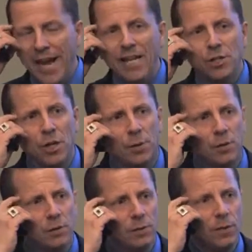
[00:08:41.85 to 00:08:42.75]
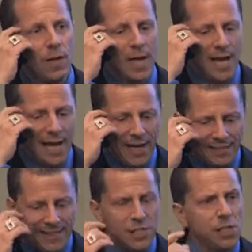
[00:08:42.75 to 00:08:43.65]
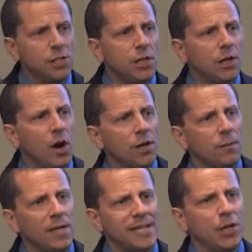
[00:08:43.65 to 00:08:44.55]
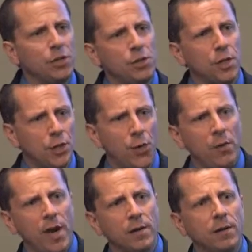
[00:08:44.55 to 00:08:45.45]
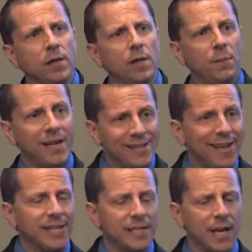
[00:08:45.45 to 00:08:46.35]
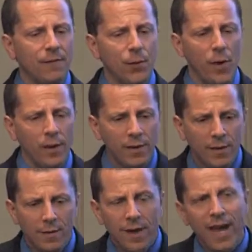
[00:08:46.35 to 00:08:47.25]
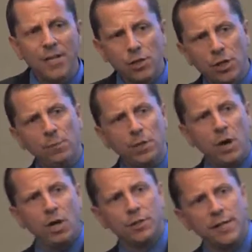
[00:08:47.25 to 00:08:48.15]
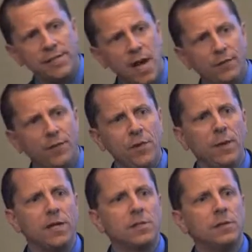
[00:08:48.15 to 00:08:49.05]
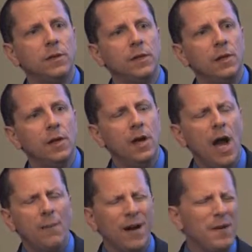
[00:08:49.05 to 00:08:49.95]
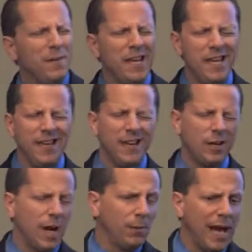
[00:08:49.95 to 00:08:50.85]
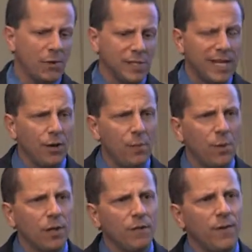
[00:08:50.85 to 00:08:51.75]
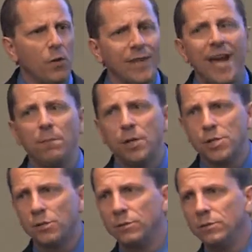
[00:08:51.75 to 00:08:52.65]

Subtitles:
Turnbull, and I said, she's going to call you because I couldn't do the 3-way, but it is kind of a 3-way. Ann Turnbull called her. They talked for a few minutes. About maybe a couple hours later, I put her on the phone with Ann Bushel.